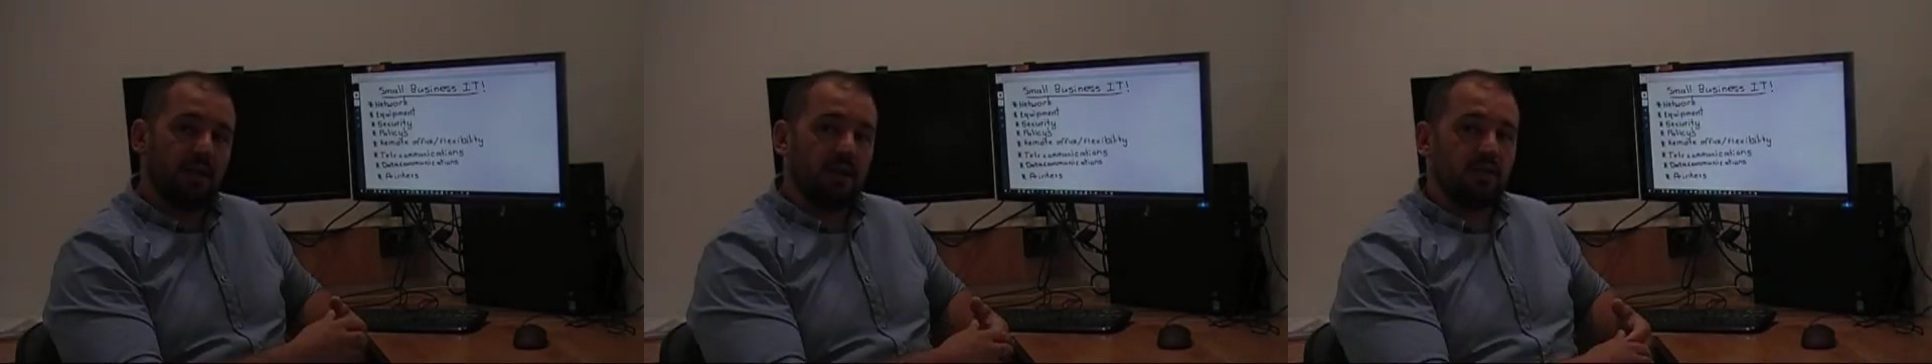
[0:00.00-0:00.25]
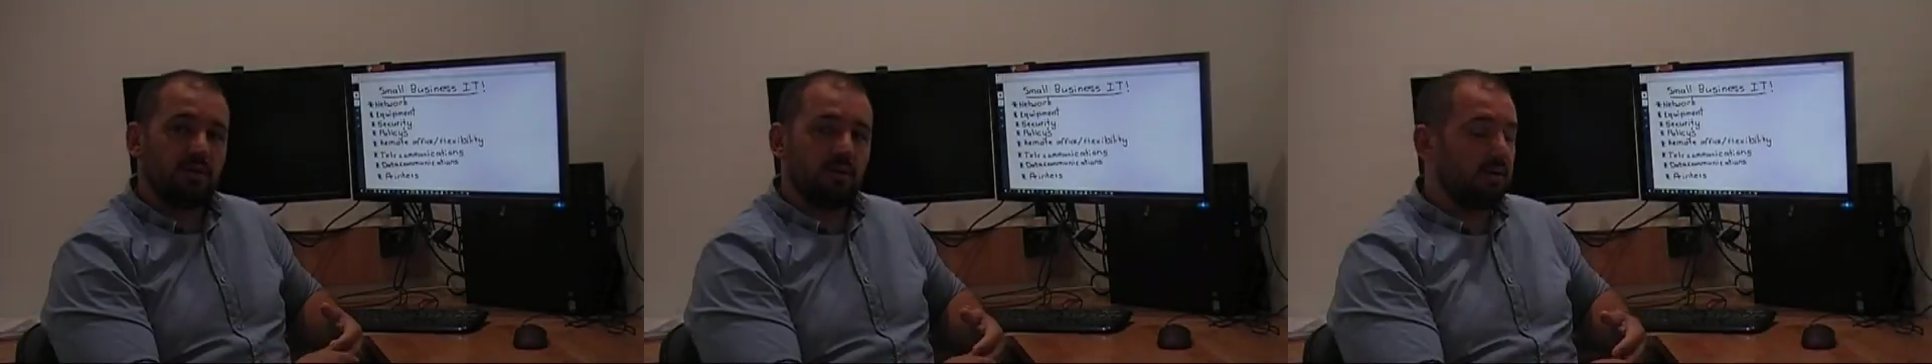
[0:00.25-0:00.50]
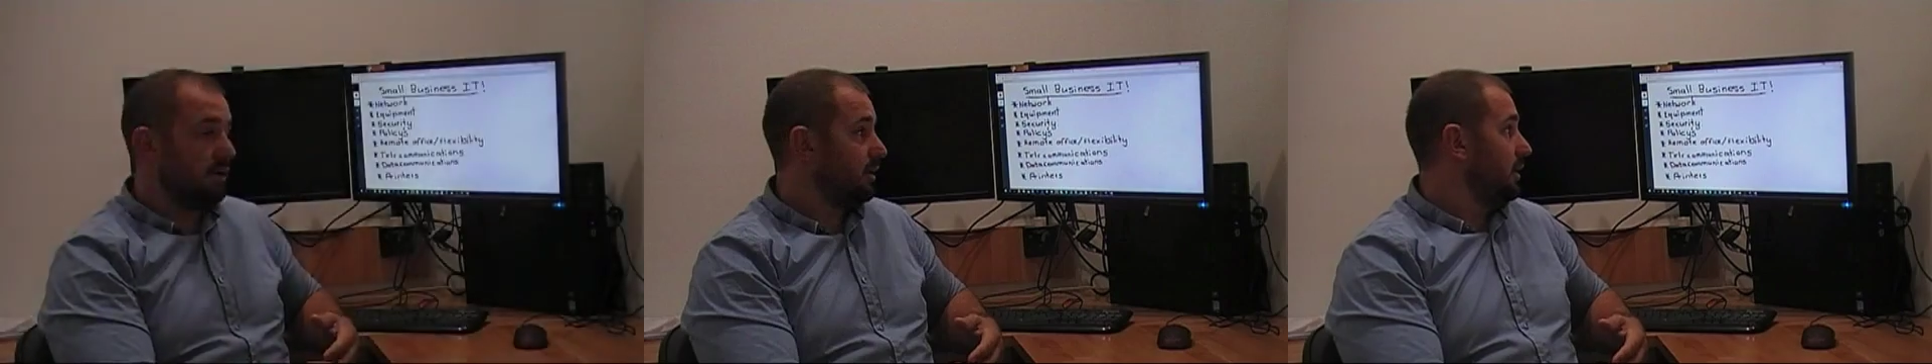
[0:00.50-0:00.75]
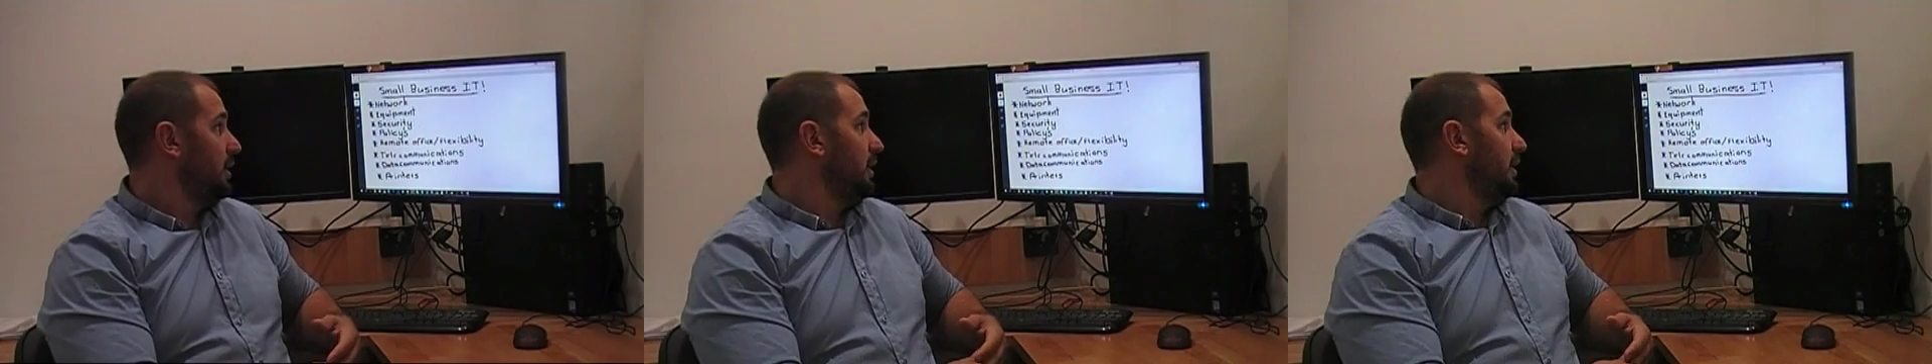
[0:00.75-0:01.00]
get into it.
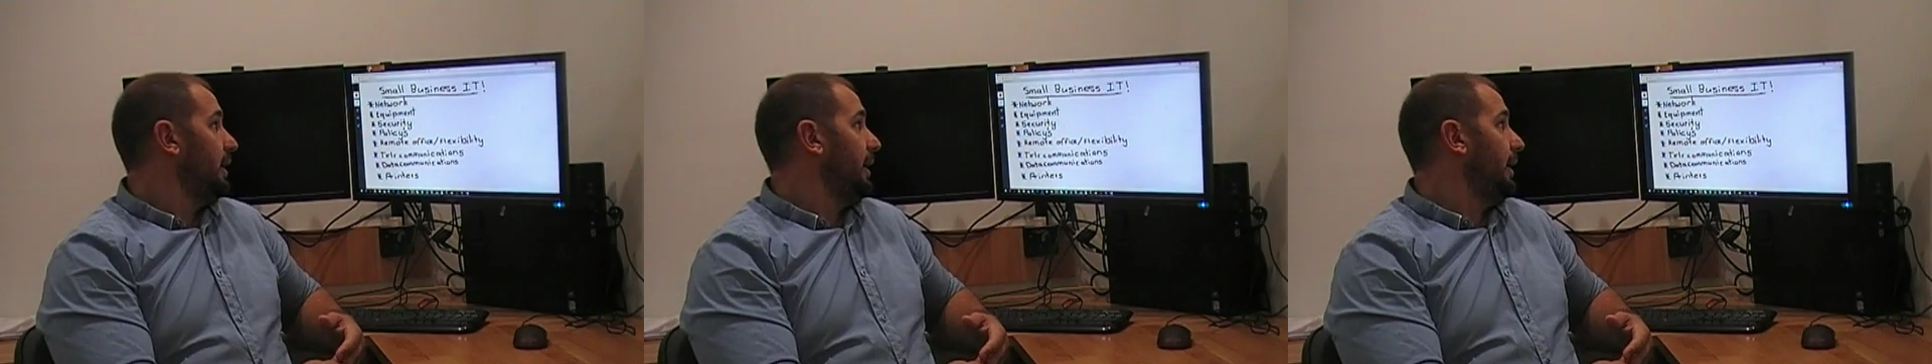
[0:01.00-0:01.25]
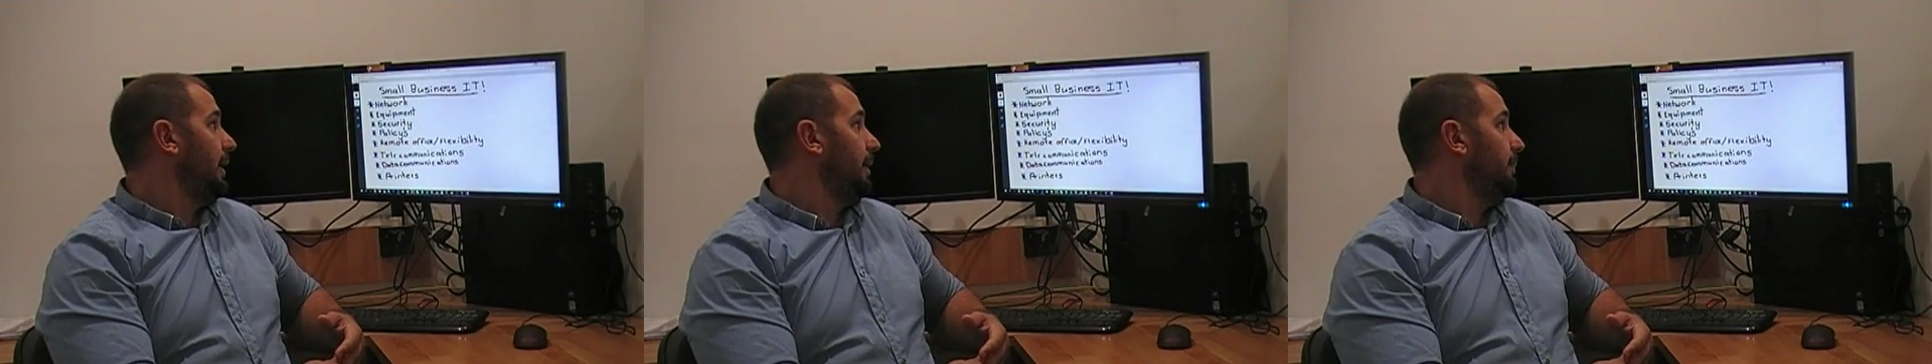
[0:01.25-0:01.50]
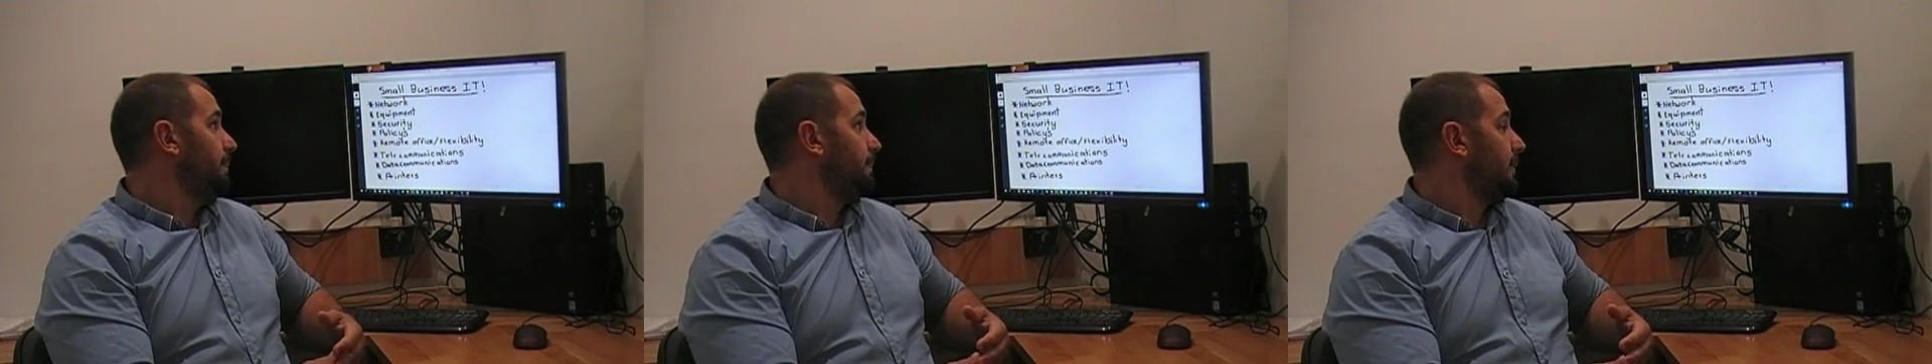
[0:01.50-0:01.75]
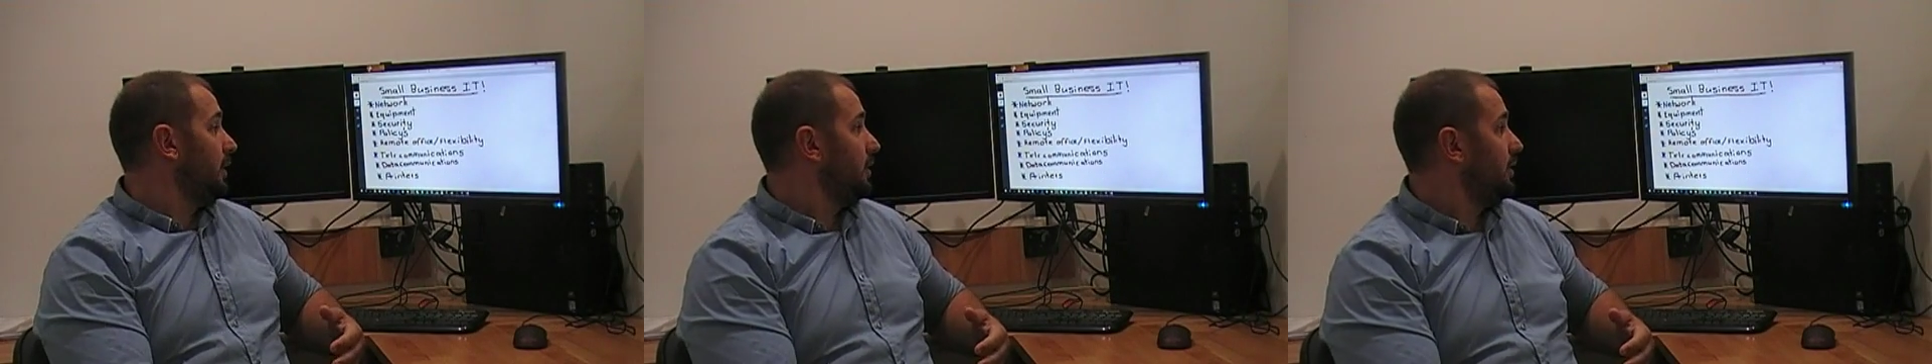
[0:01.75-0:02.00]

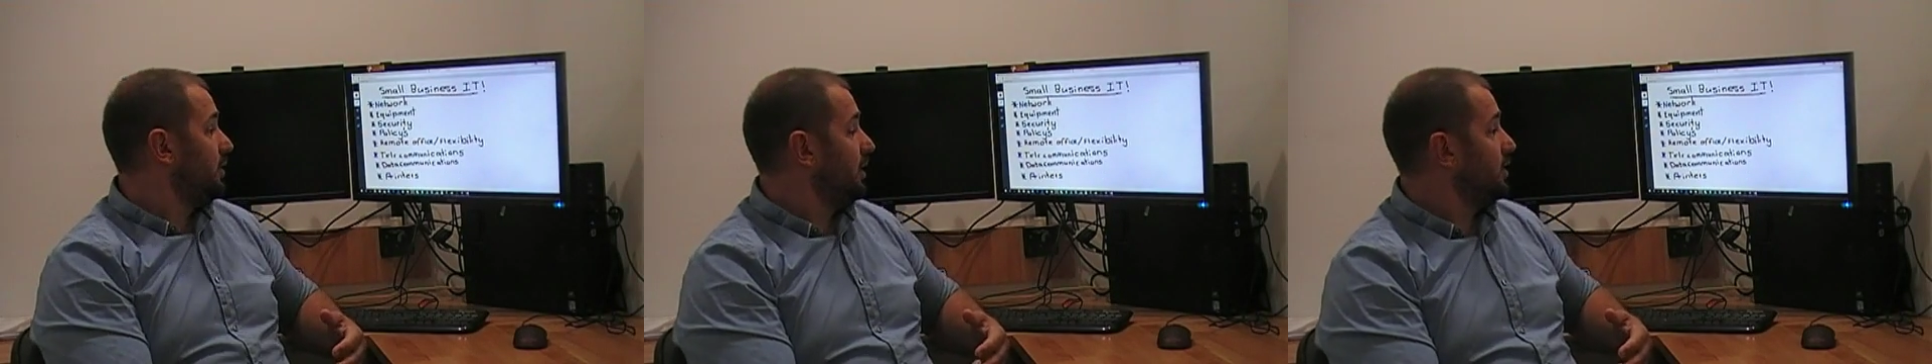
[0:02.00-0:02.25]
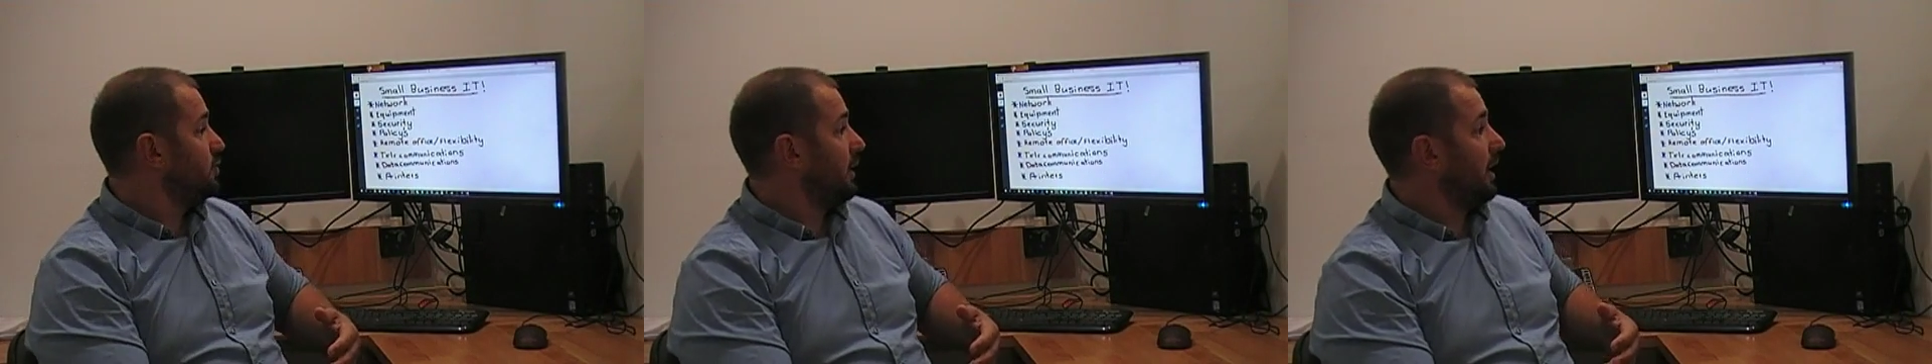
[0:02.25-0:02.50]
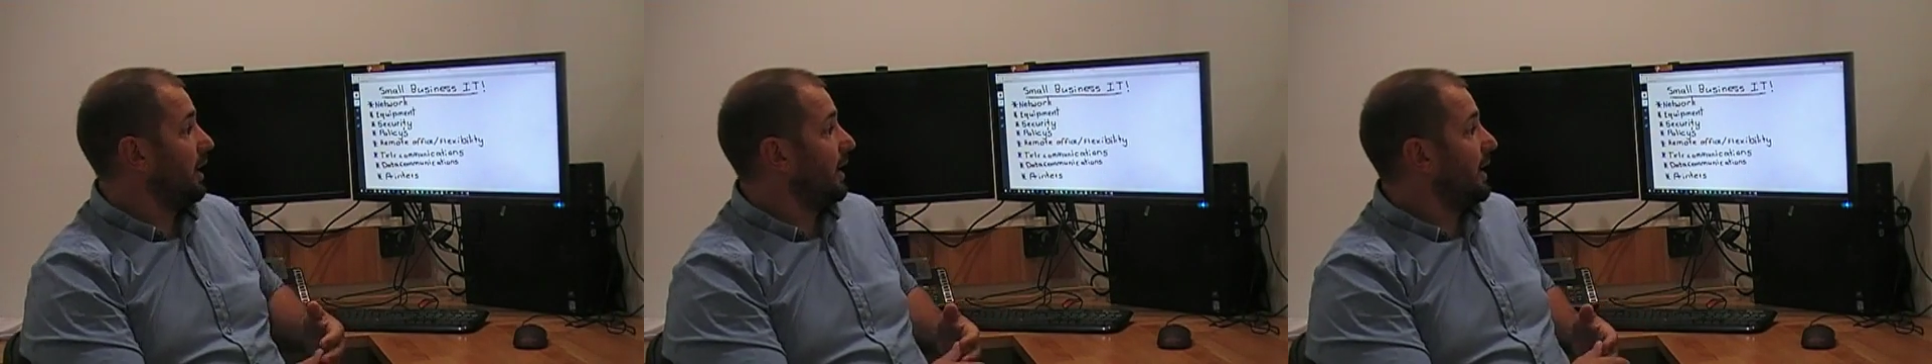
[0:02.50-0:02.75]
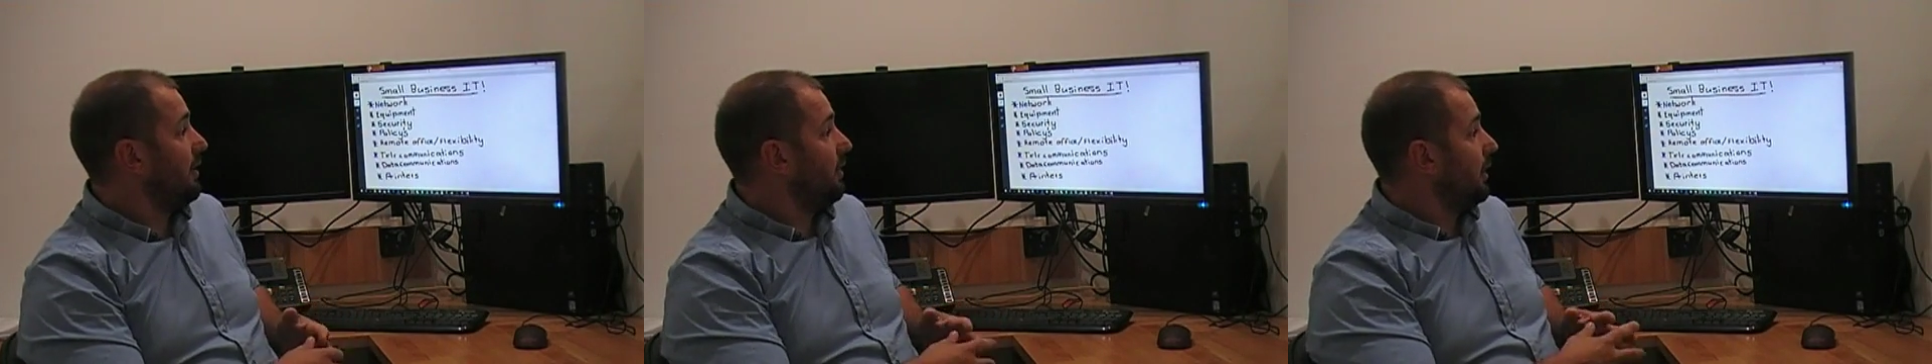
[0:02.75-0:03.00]
The things we're going
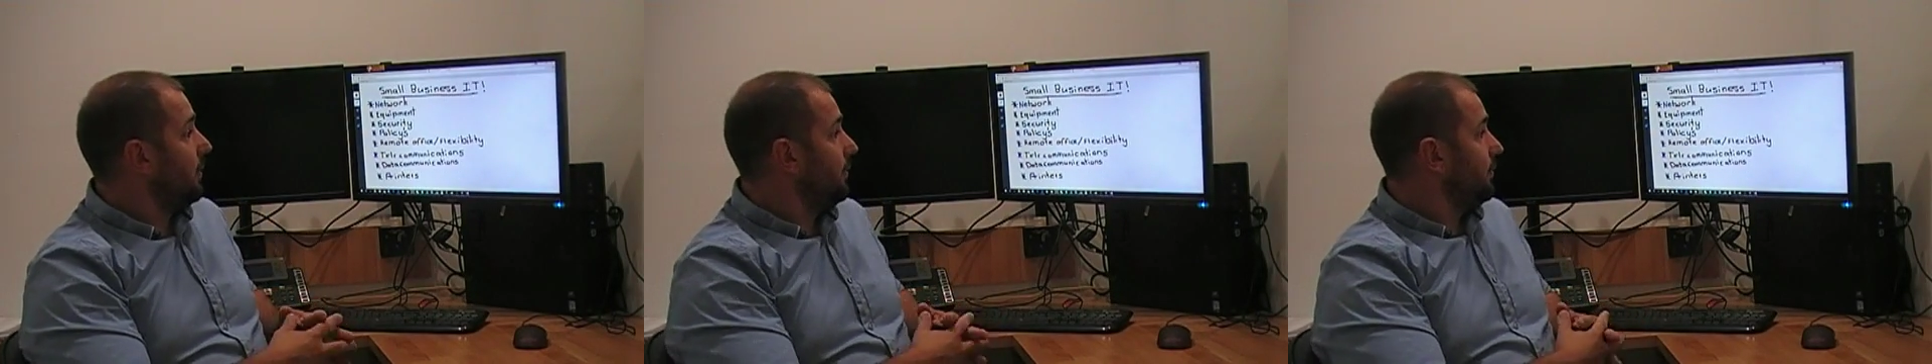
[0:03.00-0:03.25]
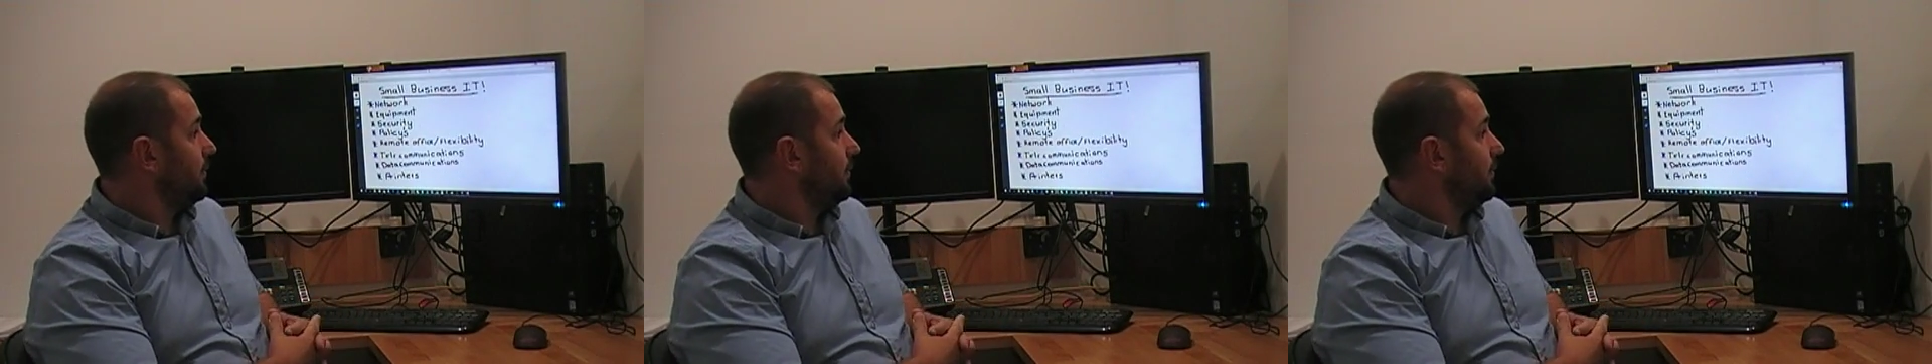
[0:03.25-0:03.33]
to cover